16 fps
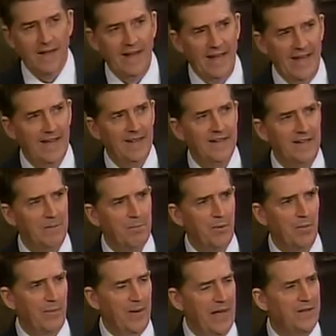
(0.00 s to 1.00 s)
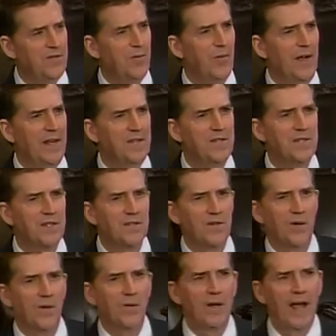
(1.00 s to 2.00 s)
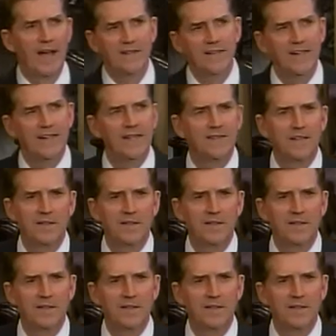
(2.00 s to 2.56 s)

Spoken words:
and it perpetuates this whole idea